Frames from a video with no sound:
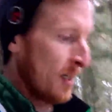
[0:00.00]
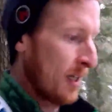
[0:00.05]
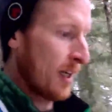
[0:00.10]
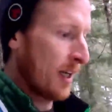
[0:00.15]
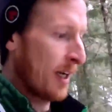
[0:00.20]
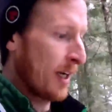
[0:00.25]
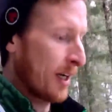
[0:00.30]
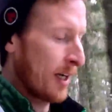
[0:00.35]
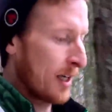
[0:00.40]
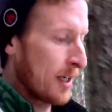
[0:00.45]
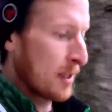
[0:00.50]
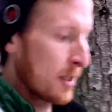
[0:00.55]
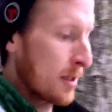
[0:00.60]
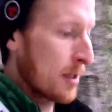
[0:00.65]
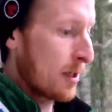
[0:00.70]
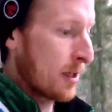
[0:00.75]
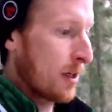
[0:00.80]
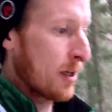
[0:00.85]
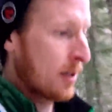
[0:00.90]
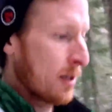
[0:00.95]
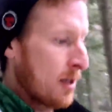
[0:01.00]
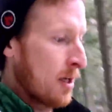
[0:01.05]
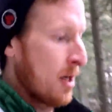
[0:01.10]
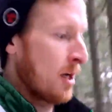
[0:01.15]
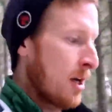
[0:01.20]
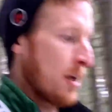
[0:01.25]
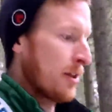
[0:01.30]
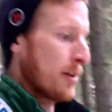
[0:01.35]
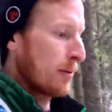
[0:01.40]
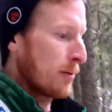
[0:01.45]
And
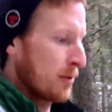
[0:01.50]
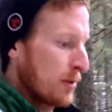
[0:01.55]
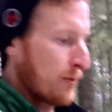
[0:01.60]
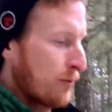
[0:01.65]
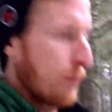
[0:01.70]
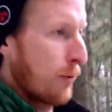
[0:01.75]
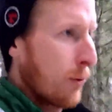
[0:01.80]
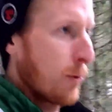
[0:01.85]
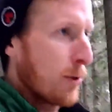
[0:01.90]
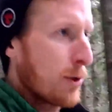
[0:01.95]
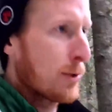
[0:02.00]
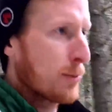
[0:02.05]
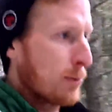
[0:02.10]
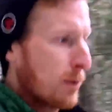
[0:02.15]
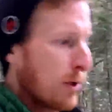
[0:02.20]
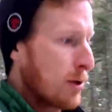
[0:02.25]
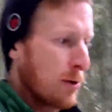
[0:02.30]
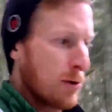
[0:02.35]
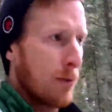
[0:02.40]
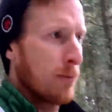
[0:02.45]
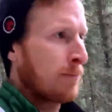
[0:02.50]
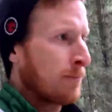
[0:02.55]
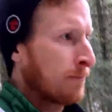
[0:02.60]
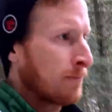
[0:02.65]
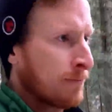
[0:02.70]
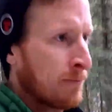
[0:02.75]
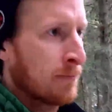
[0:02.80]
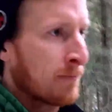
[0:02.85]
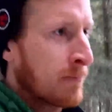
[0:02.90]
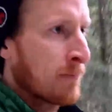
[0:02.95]
there was Forest Road
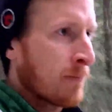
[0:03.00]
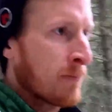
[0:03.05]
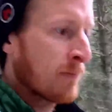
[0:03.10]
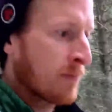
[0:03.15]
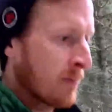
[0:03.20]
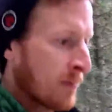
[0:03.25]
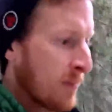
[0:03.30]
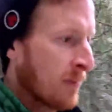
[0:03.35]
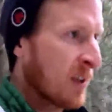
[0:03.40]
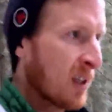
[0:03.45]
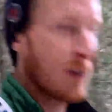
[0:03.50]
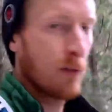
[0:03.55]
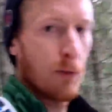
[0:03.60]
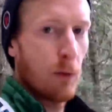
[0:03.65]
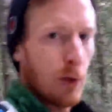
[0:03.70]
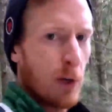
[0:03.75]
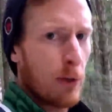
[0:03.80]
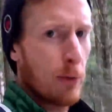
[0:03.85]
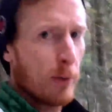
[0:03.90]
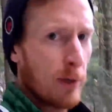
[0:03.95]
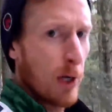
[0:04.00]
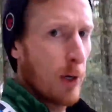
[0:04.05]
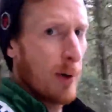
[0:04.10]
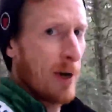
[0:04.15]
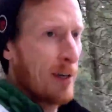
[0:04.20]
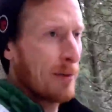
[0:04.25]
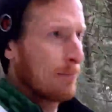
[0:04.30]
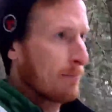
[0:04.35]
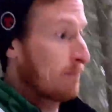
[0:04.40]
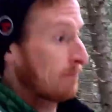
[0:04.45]

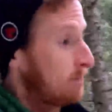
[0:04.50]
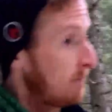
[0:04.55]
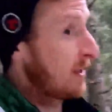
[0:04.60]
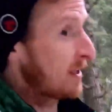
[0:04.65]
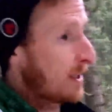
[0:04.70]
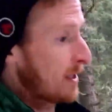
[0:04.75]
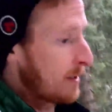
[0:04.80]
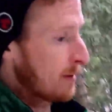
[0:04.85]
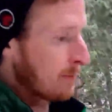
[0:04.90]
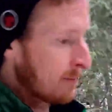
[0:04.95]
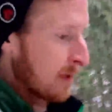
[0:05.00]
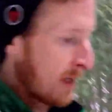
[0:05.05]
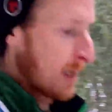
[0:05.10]
4308, I think,